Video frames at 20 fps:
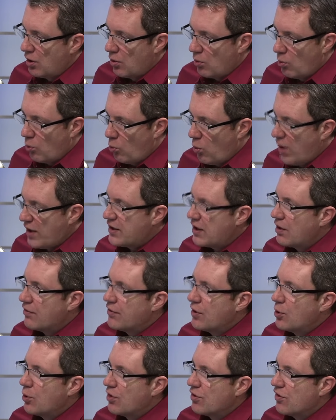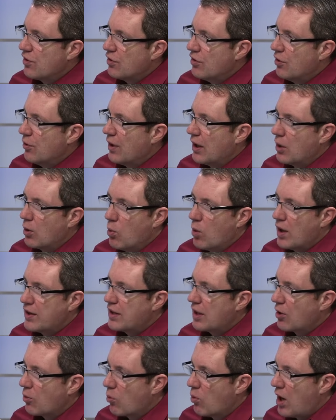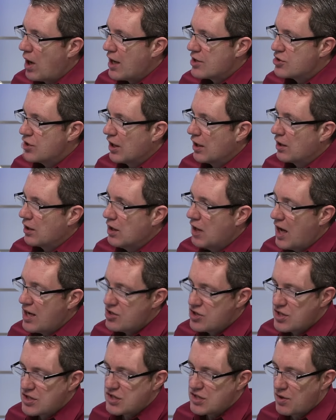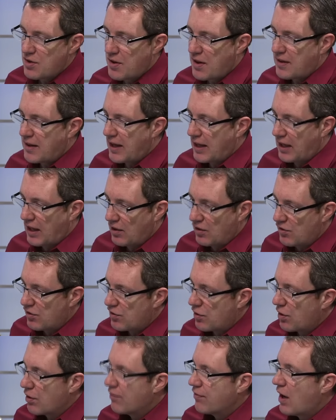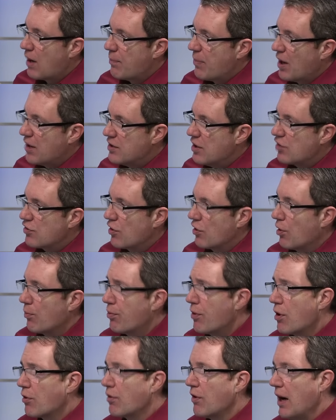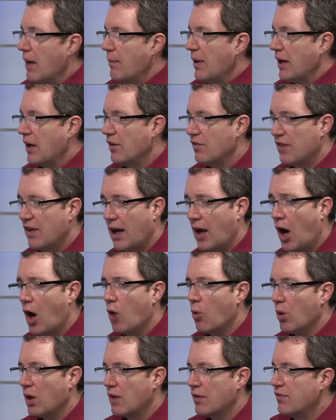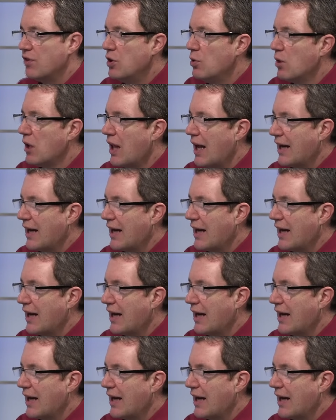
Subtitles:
what their viewers are doing, what they're watching, not just so that they can serve up additional programming and say, oh, well, if you like